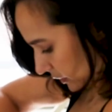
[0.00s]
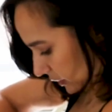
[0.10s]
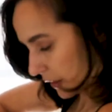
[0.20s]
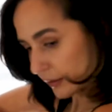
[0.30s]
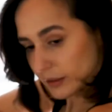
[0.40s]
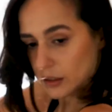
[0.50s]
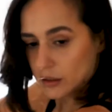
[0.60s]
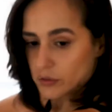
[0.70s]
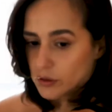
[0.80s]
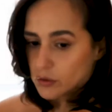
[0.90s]
Yeah, like
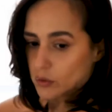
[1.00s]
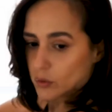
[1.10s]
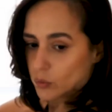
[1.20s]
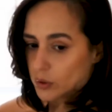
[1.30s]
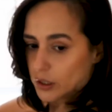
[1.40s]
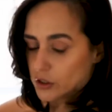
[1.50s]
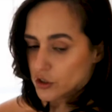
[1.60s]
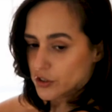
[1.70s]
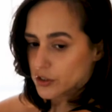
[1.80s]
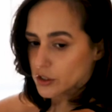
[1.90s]
even when I
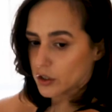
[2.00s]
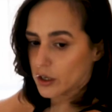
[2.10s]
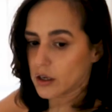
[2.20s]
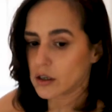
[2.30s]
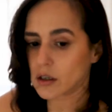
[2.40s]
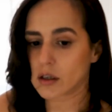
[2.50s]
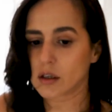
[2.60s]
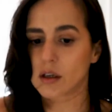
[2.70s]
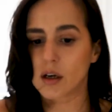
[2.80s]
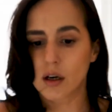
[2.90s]
just took it
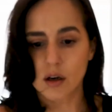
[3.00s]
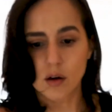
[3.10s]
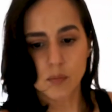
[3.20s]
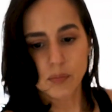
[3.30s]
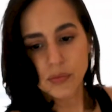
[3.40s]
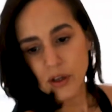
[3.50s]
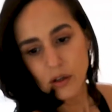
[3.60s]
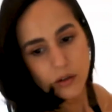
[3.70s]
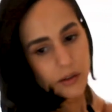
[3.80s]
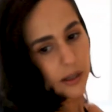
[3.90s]

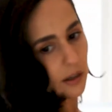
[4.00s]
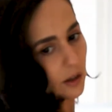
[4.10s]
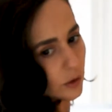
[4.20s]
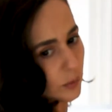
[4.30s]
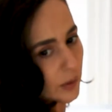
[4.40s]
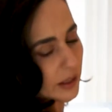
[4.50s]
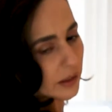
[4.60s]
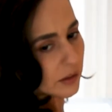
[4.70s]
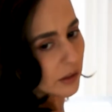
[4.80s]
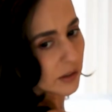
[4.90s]
that other way,
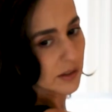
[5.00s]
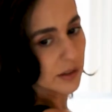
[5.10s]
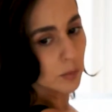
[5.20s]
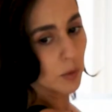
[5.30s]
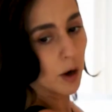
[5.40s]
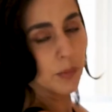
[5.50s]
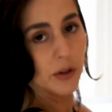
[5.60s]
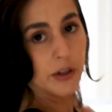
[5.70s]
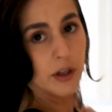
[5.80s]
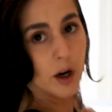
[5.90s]
not sitting
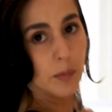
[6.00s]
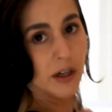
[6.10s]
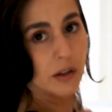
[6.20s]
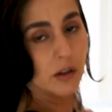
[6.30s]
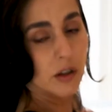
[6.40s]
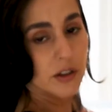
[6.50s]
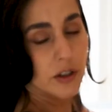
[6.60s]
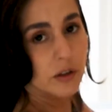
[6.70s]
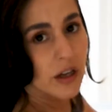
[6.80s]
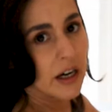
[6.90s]
properly, not parallel to
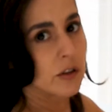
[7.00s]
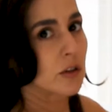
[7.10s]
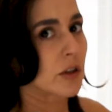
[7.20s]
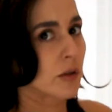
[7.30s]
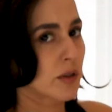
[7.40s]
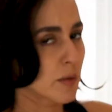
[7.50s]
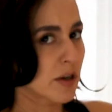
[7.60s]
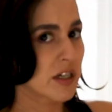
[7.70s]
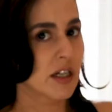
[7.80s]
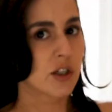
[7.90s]
the ground, there was
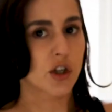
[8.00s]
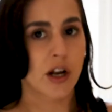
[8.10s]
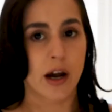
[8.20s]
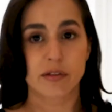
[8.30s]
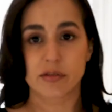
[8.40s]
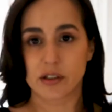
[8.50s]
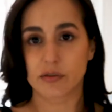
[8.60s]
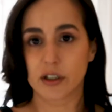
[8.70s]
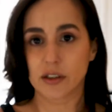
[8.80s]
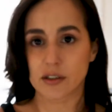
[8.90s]
about 1.5 inches
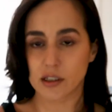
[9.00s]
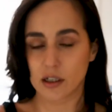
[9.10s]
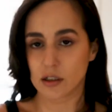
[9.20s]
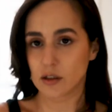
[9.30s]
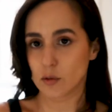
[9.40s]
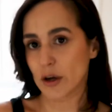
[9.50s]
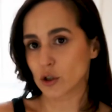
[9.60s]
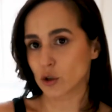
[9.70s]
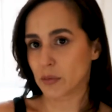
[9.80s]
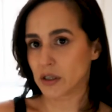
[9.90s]
difference in the
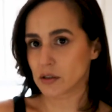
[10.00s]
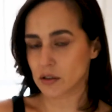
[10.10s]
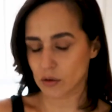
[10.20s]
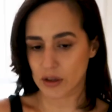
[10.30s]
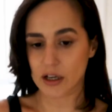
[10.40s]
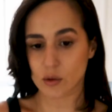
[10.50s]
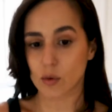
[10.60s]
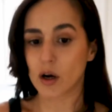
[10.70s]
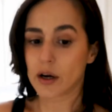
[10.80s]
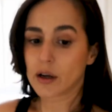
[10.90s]
measurement. So that's
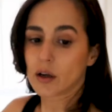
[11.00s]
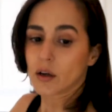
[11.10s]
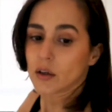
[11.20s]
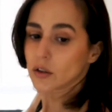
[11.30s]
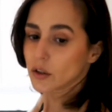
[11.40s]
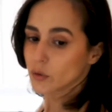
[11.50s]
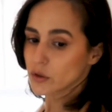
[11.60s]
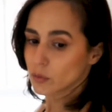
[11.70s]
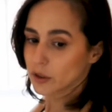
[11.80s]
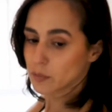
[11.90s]
why you
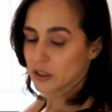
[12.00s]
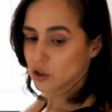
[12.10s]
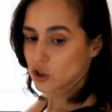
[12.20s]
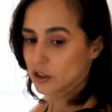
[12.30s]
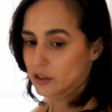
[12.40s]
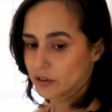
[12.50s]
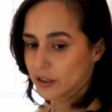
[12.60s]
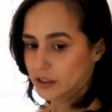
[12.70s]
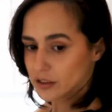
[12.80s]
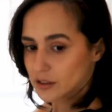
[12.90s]
always want to make sure
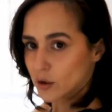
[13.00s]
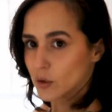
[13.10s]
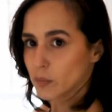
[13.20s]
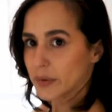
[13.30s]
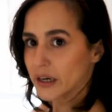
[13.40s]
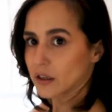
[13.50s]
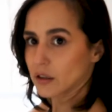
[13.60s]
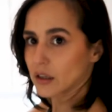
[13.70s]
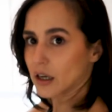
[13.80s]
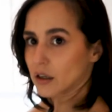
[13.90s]
that it's
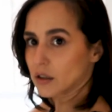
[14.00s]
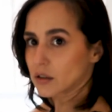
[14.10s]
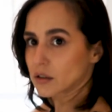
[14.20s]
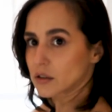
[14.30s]
parallel